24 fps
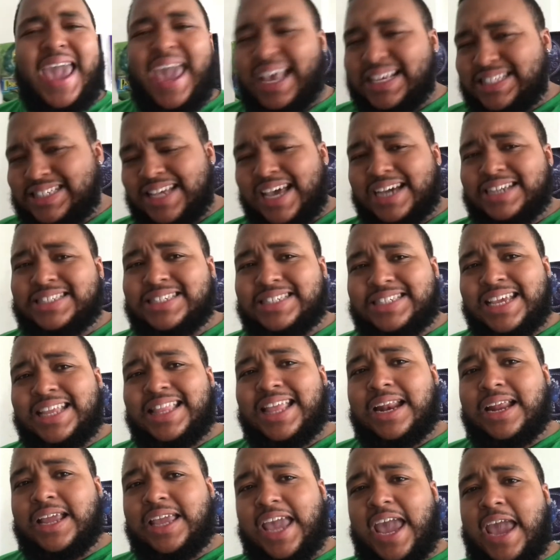It sucks to see
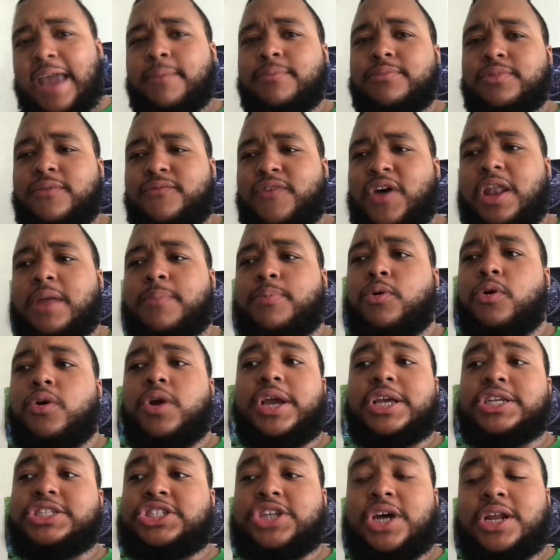that a game developer
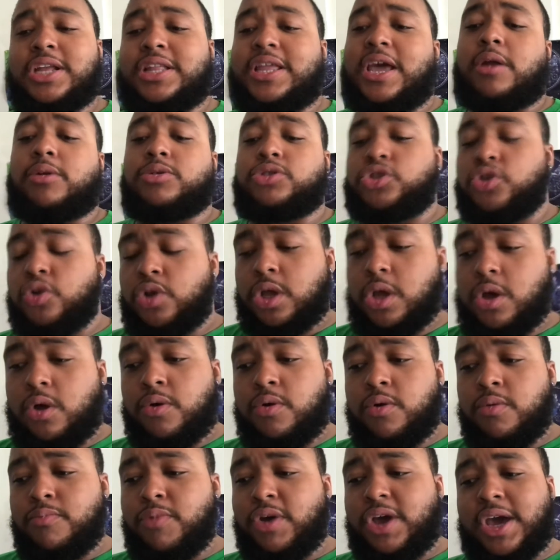is shutting down a
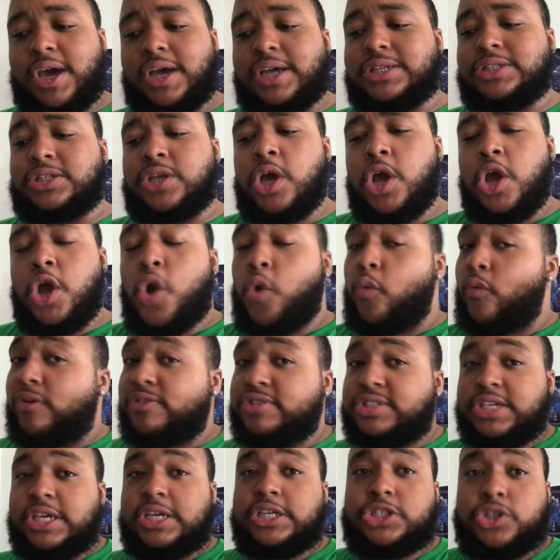studio because
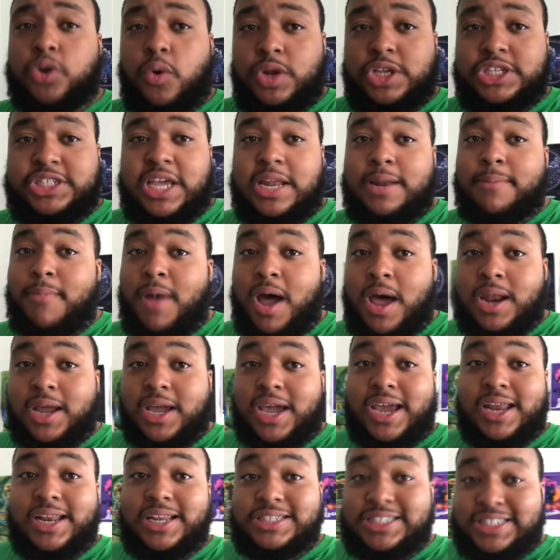we've seen Sony Santa
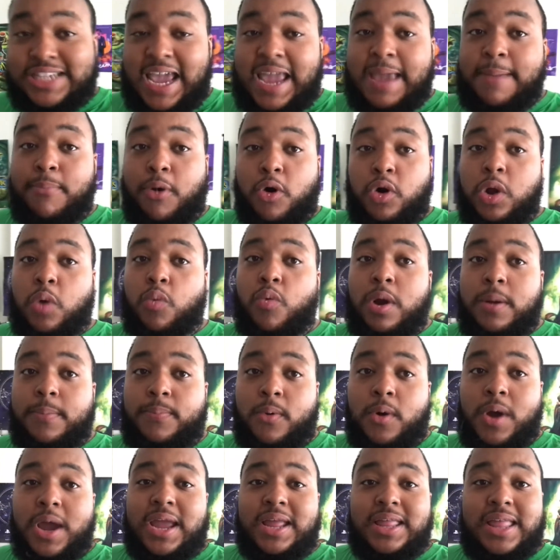Monica in the same boat at one
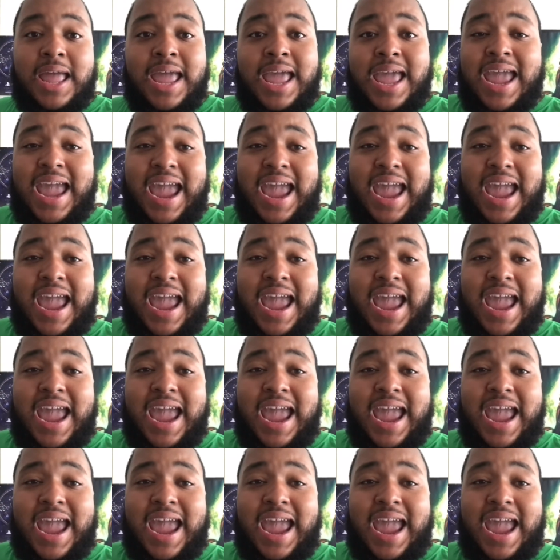point